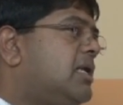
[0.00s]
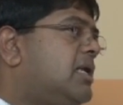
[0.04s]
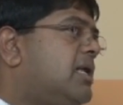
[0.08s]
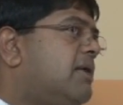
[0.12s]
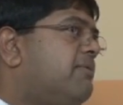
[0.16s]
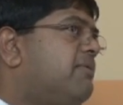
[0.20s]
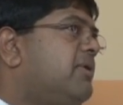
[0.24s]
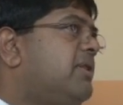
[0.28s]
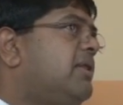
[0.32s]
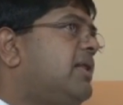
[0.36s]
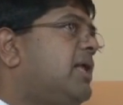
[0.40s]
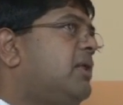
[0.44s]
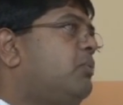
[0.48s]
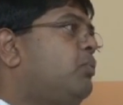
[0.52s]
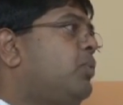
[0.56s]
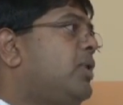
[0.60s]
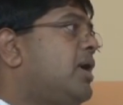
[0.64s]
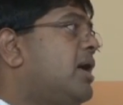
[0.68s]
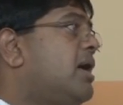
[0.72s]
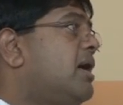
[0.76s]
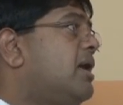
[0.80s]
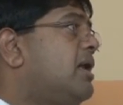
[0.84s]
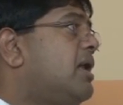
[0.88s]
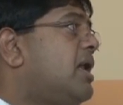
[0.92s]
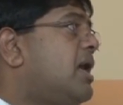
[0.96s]
Given that
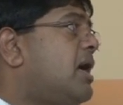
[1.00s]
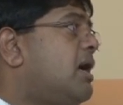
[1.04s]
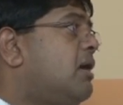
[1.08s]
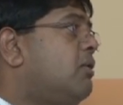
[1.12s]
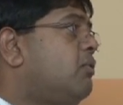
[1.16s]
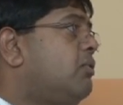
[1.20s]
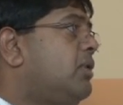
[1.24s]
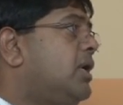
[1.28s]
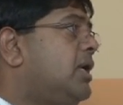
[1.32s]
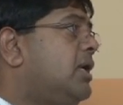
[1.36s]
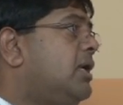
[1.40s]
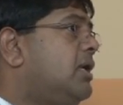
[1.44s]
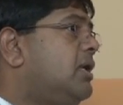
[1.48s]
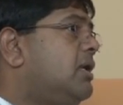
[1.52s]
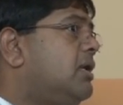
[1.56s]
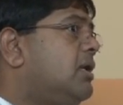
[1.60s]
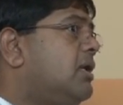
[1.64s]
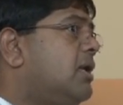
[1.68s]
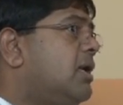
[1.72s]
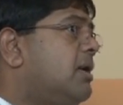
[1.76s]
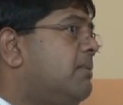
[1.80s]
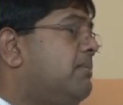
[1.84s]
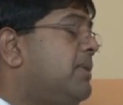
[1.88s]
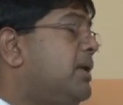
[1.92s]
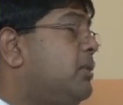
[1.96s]
we are now
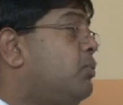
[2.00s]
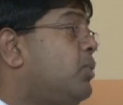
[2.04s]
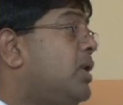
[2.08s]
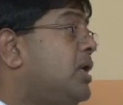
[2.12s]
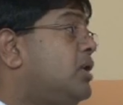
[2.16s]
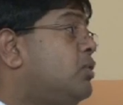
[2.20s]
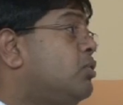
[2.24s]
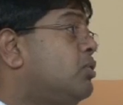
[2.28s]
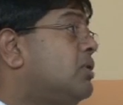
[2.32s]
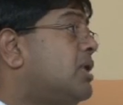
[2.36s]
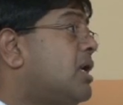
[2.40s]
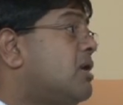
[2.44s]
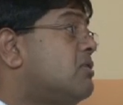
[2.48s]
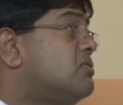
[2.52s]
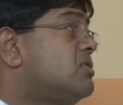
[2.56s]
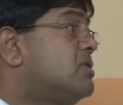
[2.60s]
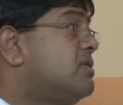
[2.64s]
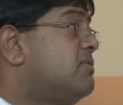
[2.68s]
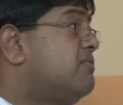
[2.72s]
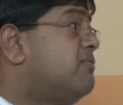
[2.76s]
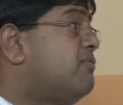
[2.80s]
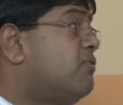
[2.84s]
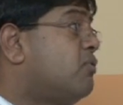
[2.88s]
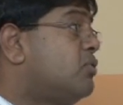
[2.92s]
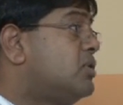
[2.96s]
in midway
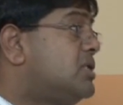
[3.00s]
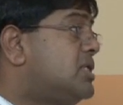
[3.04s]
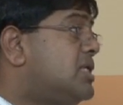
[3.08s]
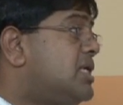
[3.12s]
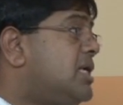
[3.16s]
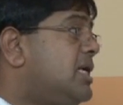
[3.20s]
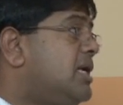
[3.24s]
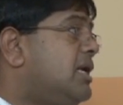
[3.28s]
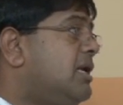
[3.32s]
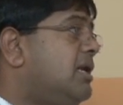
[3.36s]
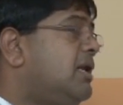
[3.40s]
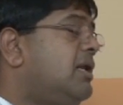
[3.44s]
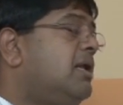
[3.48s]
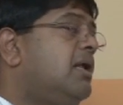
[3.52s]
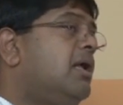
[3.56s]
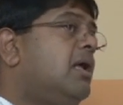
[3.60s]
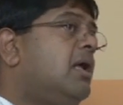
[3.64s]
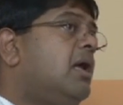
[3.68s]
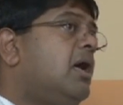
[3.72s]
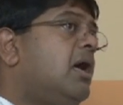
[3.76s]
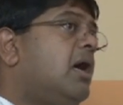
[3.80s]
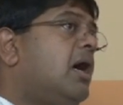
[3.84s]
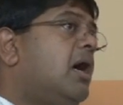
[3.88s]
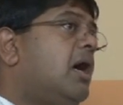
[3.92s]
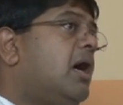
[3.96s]
2014,
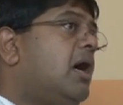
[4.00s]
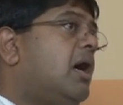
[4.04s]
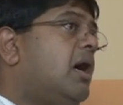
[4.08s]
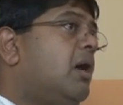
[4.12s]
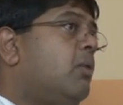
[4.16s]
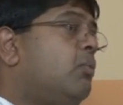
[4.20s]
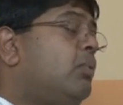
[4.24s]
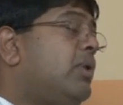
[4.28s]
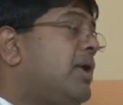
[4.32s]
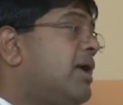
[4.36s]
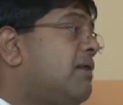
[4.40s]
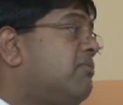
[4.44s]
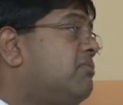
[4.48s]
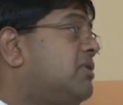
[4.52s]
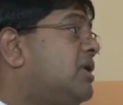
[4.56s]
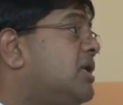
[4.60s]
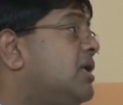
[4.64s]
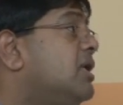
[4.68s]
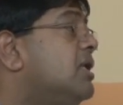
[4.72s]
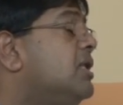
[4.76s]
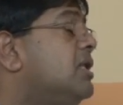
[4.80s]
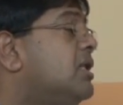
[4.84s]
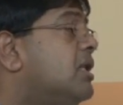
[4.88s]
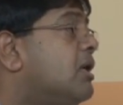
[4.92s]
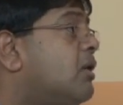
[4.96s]
we have
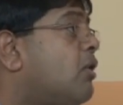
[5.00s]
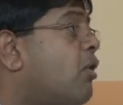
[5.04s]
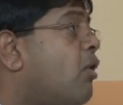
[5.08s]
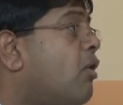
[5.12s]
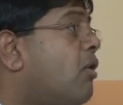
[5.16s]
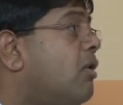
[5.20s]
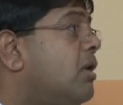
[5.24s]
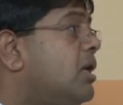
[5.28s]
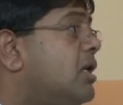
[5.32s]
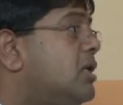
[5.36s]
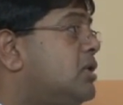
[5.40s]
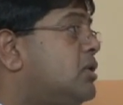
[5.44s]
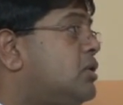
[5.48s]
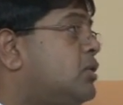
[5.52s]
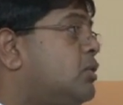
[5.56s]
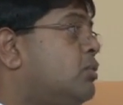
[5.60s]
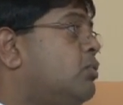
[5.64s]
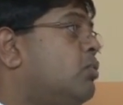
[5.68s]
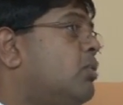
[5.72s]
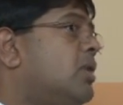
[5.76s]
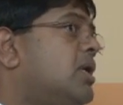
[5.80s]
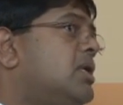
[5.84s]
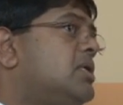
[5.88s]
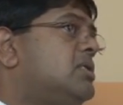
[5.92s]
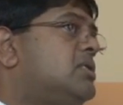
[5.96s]
turned the corner
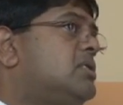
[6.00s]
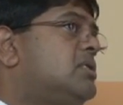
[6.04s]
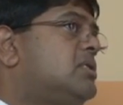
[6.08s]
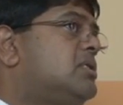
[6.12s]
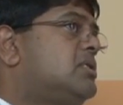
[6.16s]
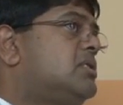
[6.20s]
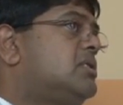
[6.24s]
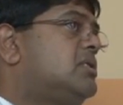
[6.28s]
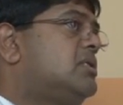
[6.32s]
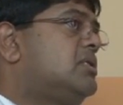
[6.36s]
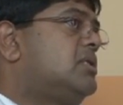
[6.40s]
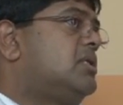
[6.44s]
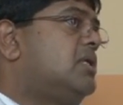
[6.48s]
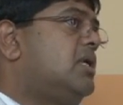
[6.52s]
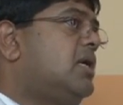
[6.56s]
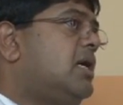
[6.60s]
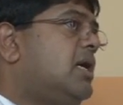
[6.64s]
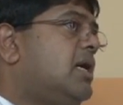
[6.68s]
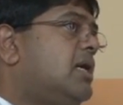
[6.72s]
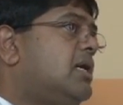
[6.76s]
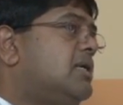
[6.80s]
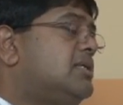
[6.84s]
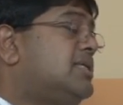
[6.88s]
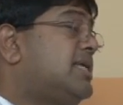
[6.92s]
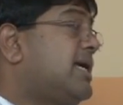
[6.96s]
towards
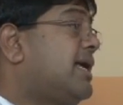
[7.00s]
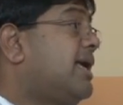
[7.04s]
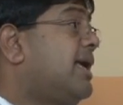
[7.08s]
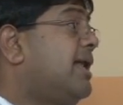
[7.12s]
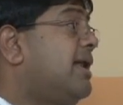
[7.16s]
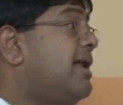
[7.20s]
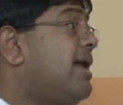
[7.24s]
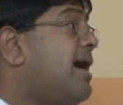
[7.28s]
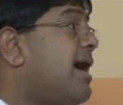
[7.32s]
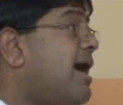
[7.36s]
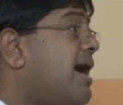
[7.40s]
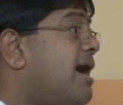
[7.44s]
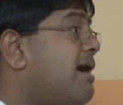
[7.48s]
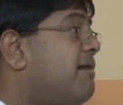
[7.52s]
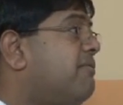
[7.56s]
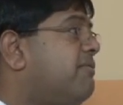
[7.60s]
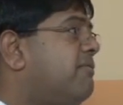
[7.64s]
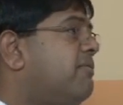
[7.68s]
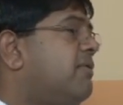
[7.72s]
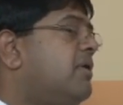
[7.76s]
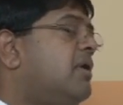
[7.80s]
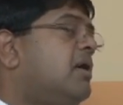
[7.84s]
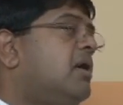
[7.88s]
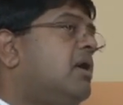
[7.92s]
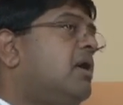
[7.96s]
the second
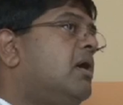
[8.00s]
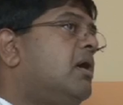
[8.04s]
half